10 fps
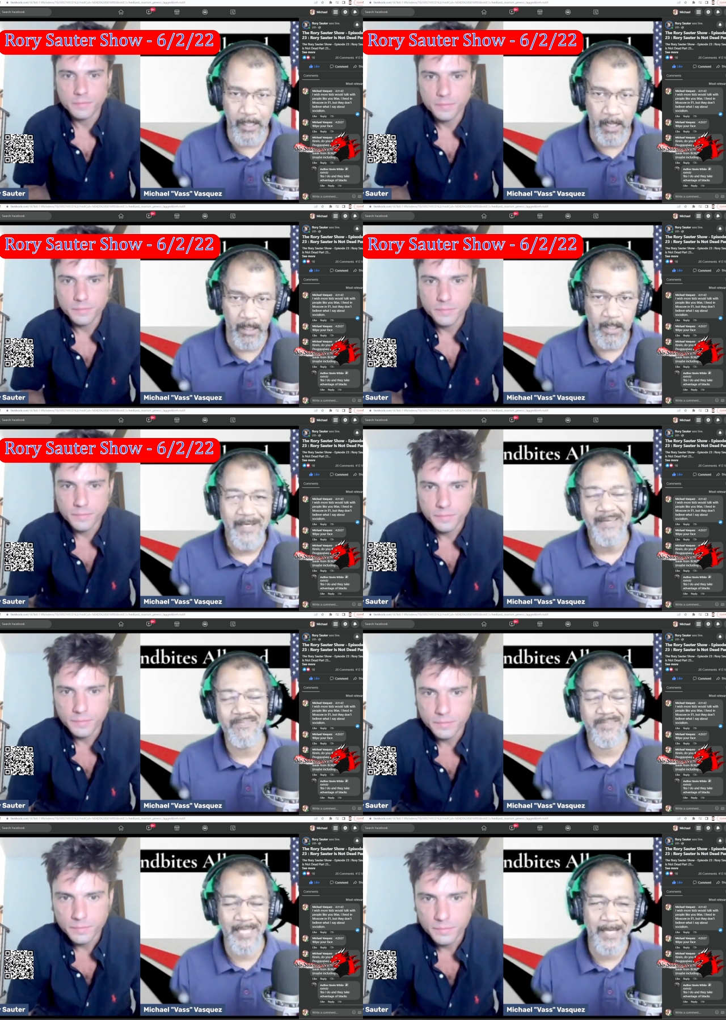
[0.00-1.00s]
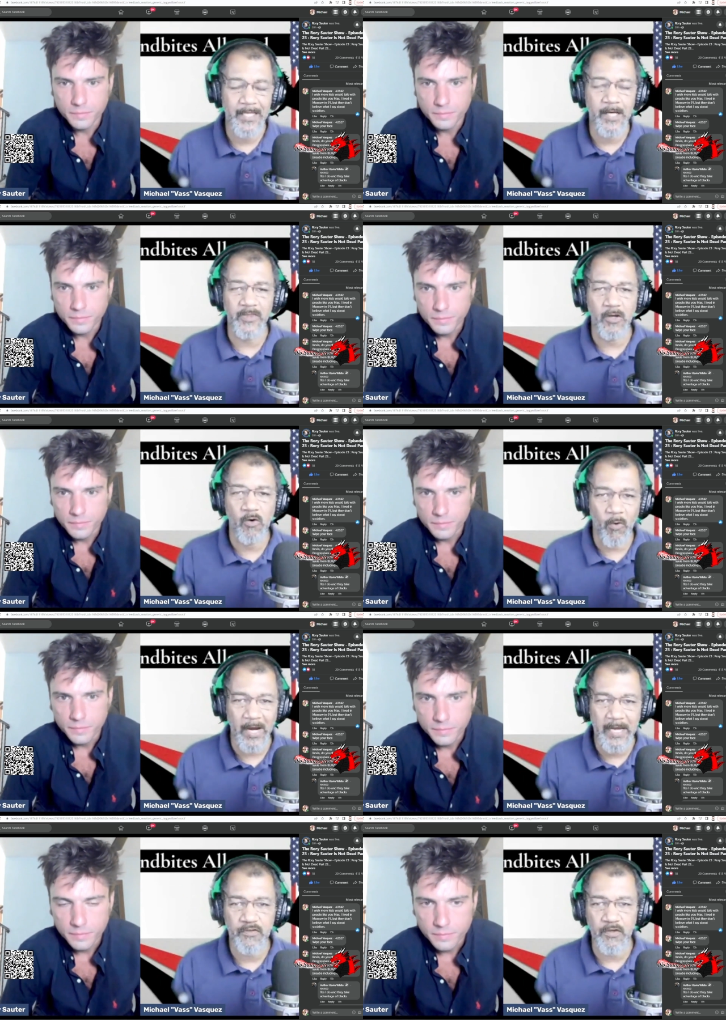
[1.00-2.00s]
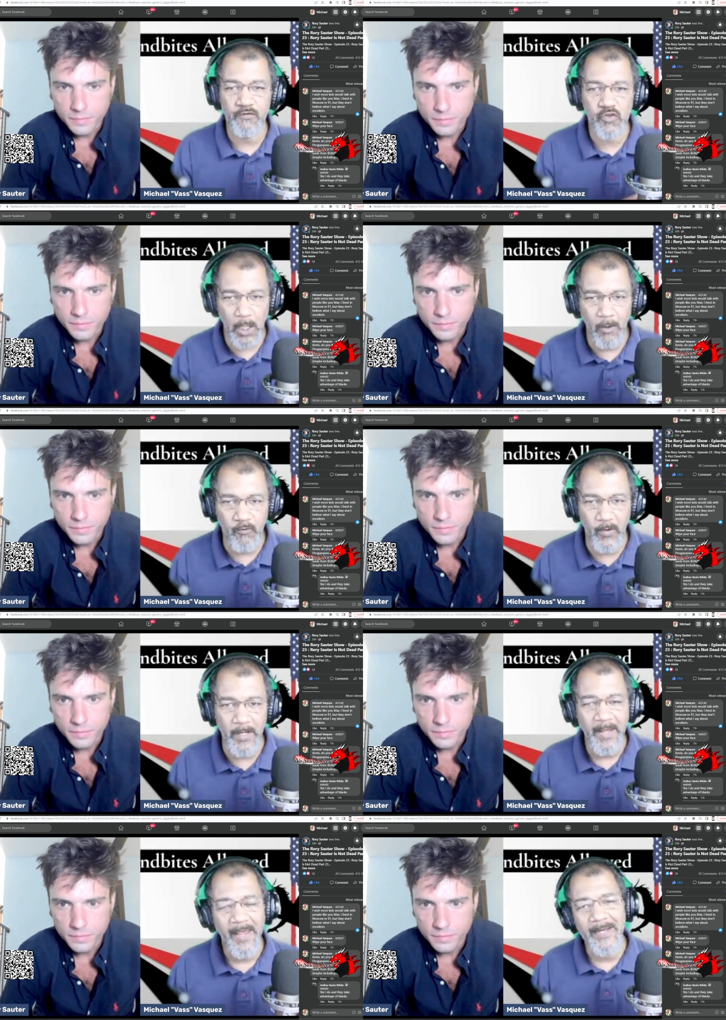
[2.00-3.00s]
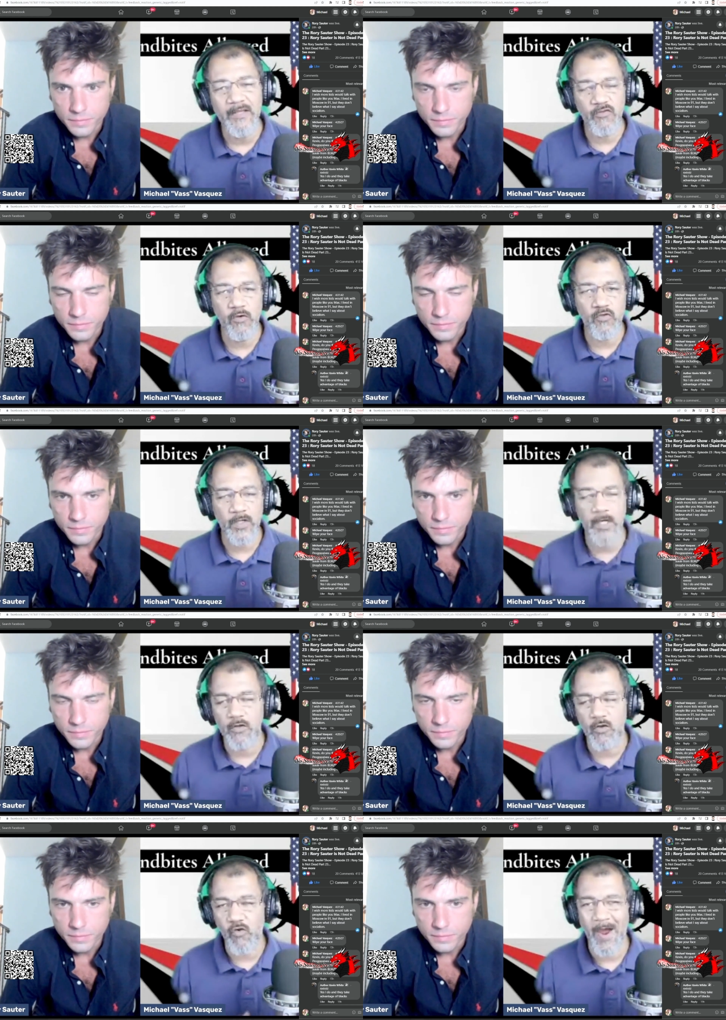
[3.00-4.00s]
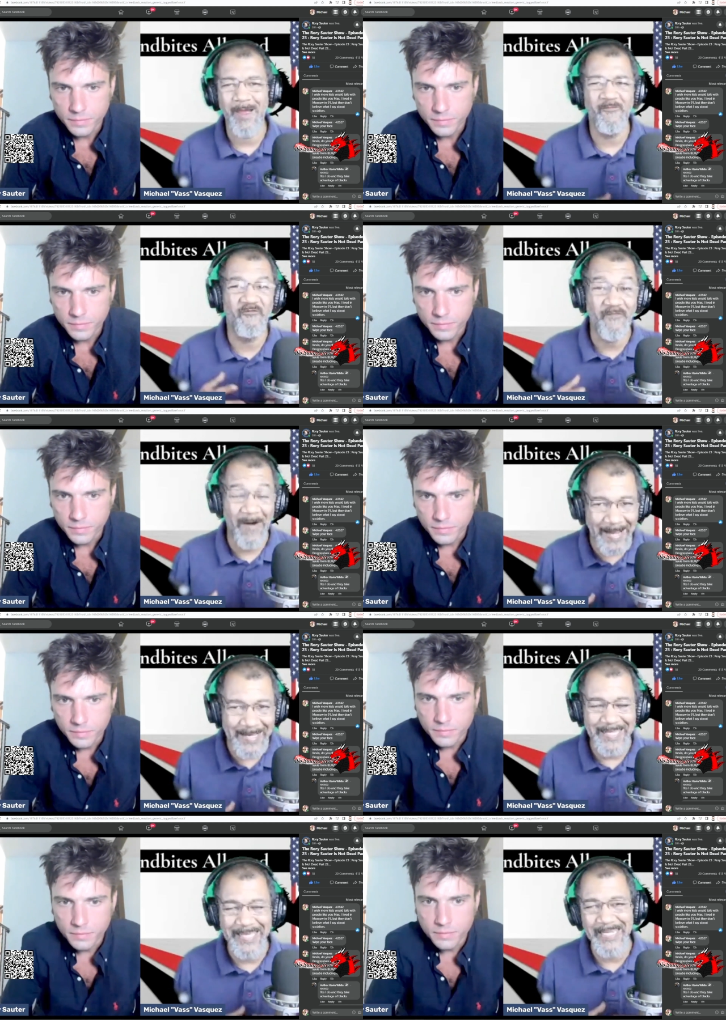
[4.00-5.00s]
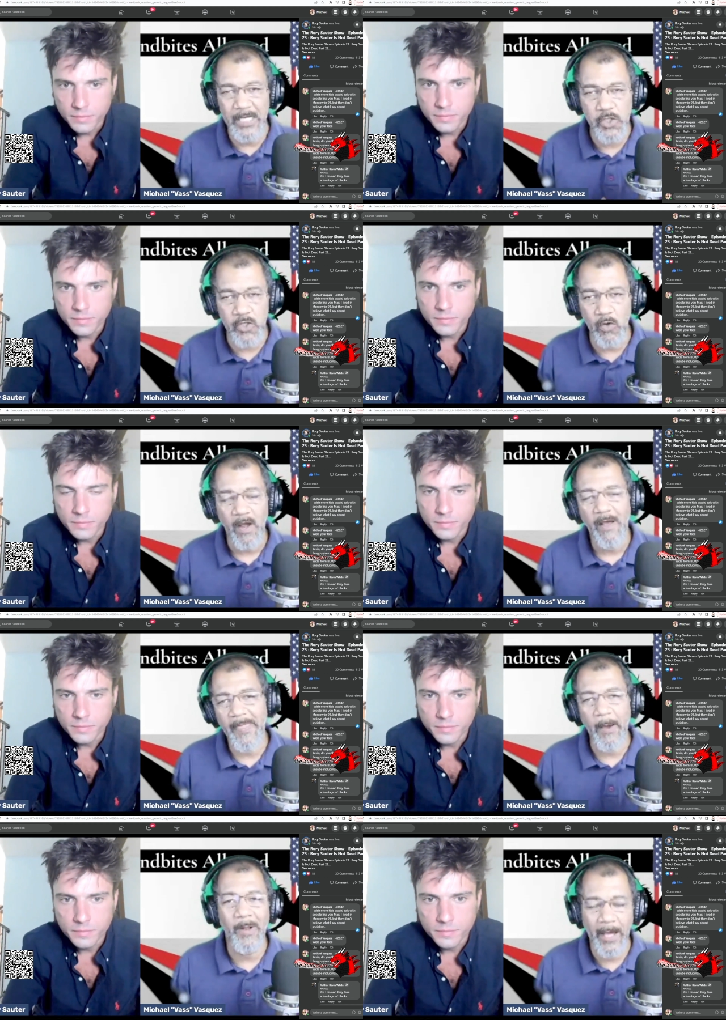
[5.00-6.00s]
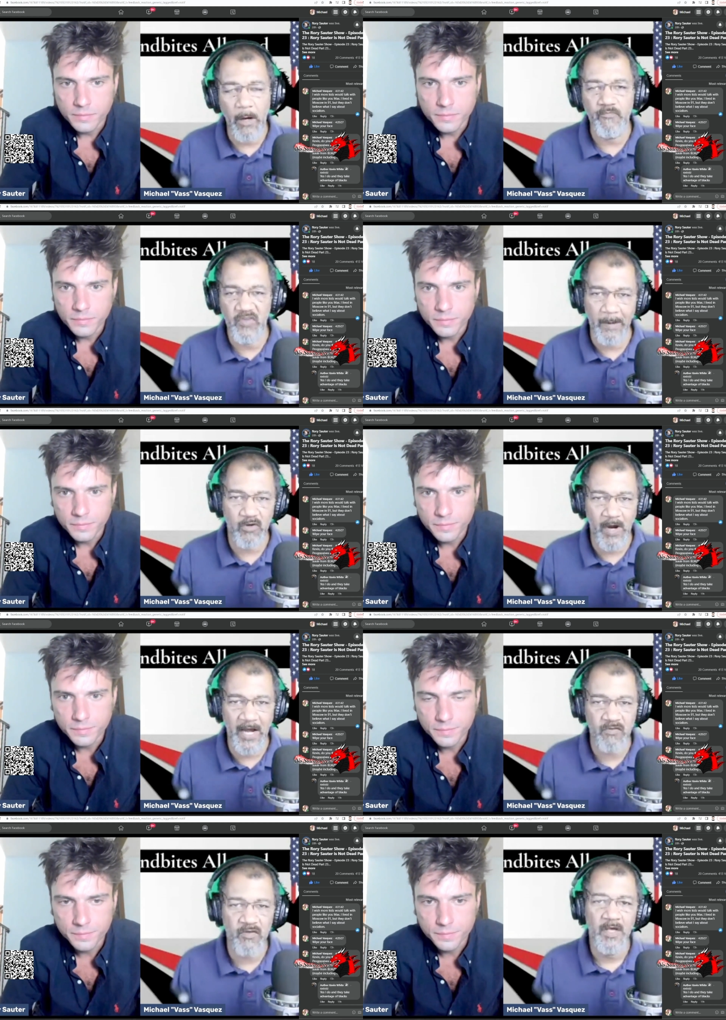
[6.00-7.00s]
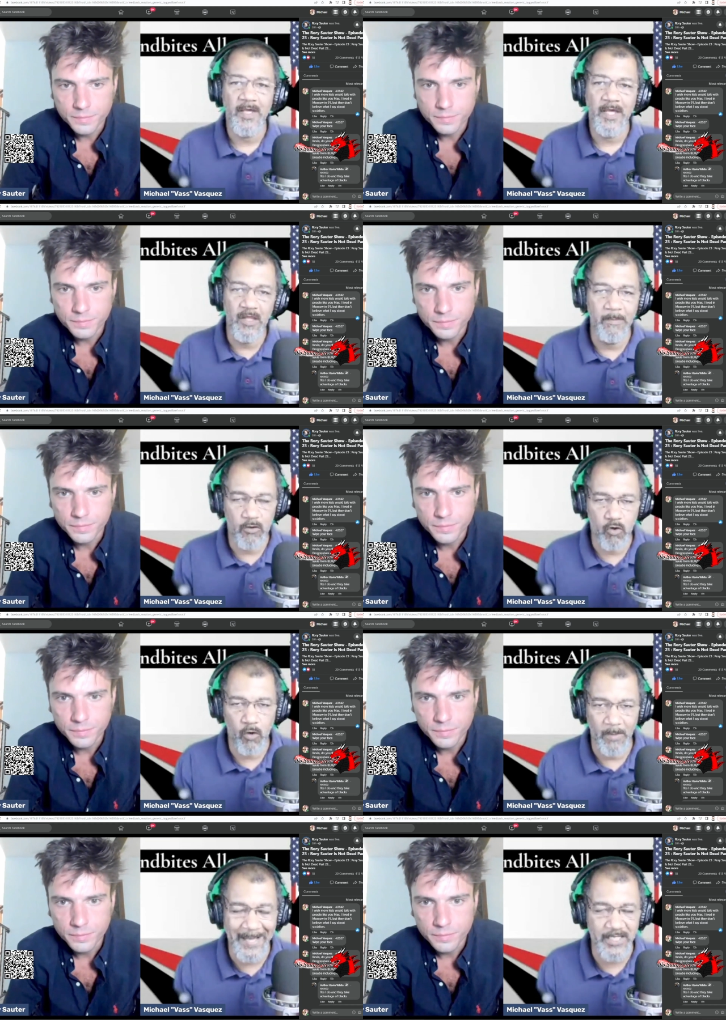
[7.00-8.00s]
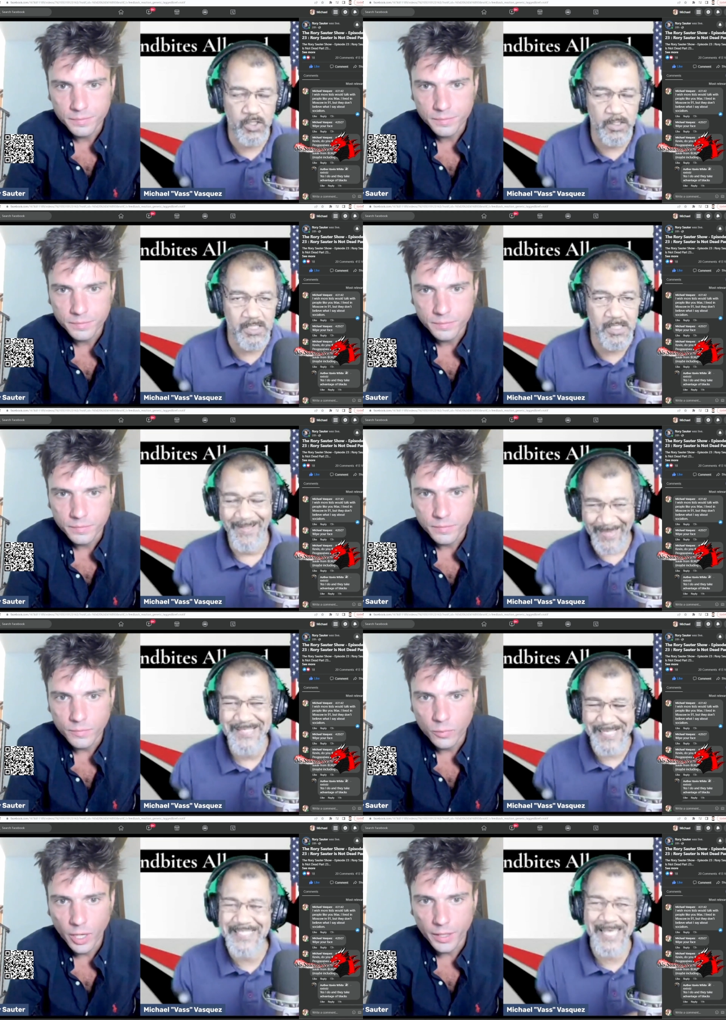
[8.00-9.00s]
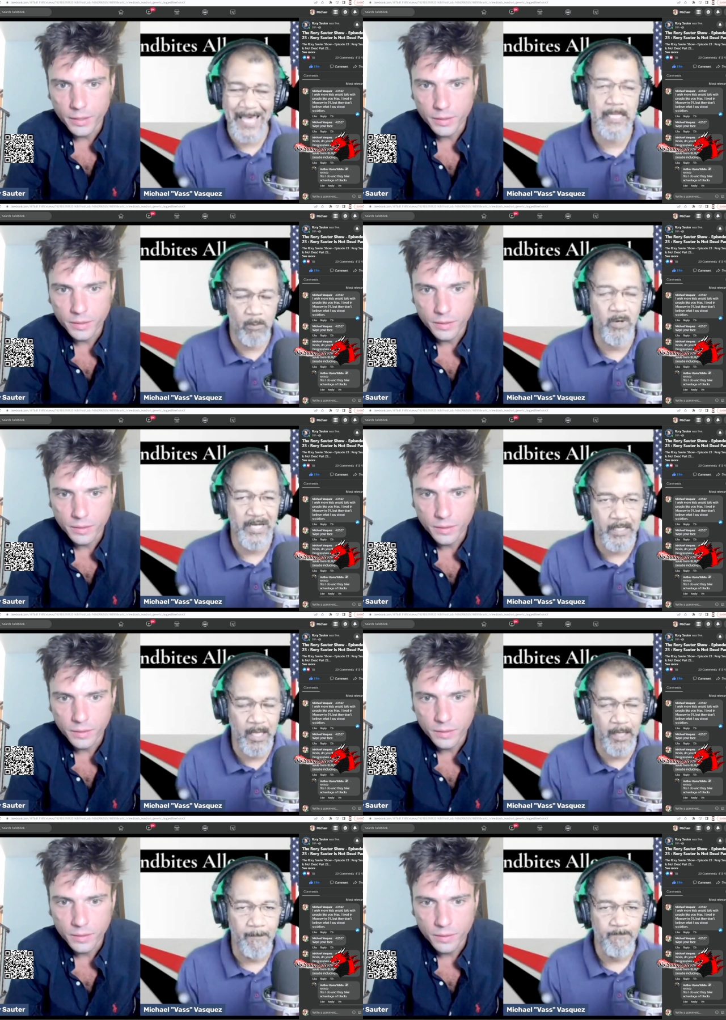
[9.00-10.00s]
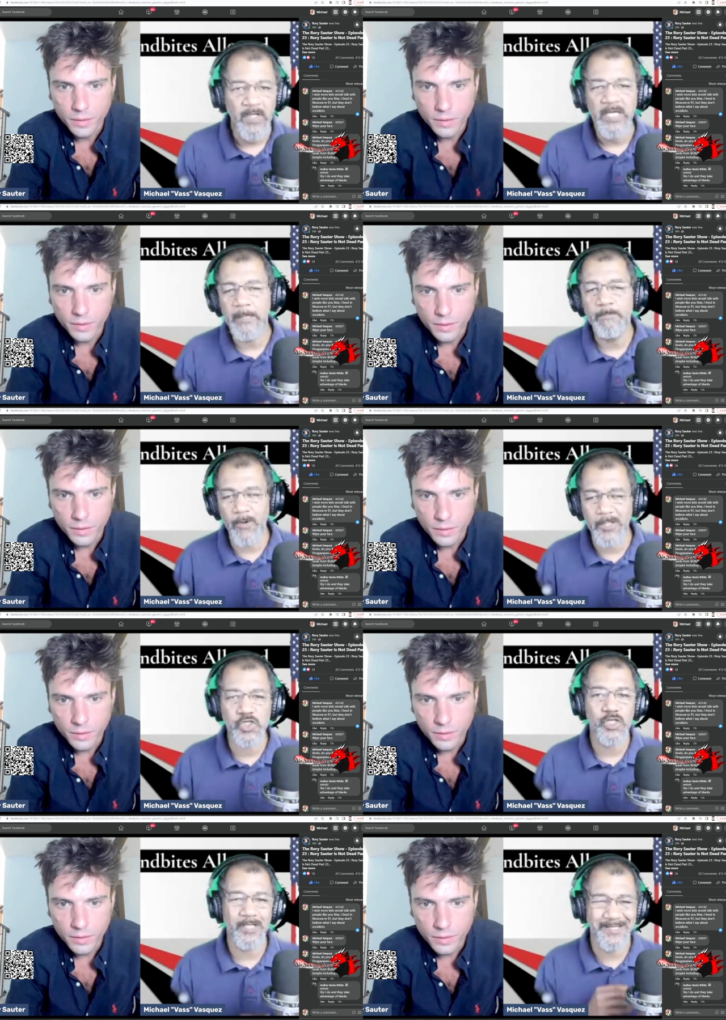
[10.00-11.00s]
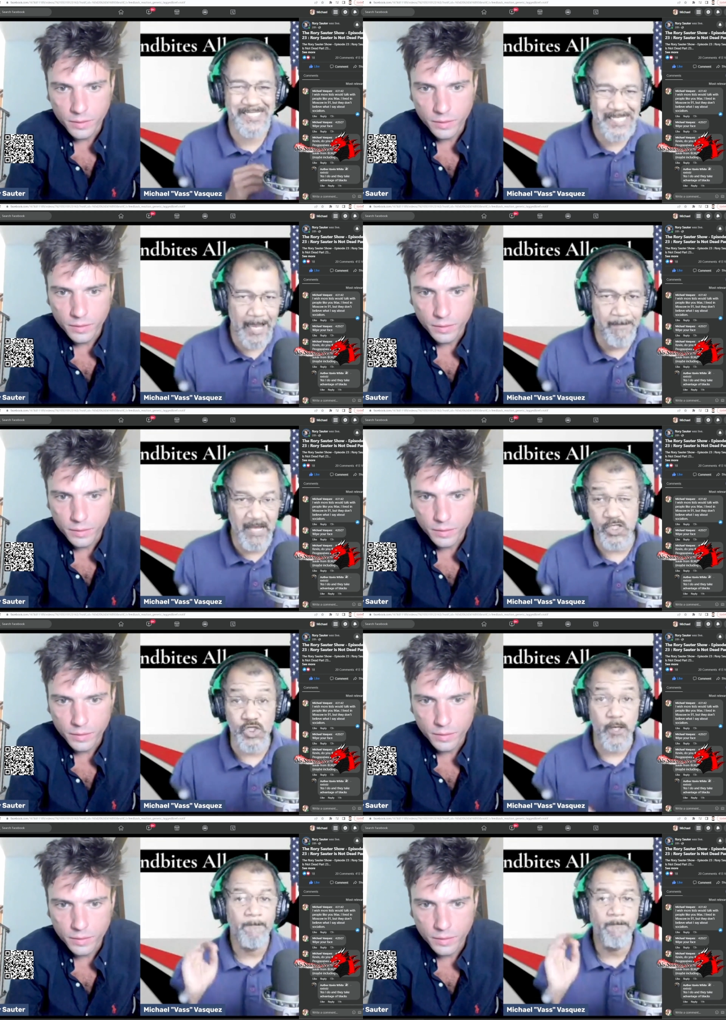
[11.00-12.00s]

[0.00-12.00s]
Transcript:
Speaker 1: did. He's standing on the graves of children and he's using it to try and find an issue that will help Democrats in the midterm elections. That's exactly what he did. He pushed the same message.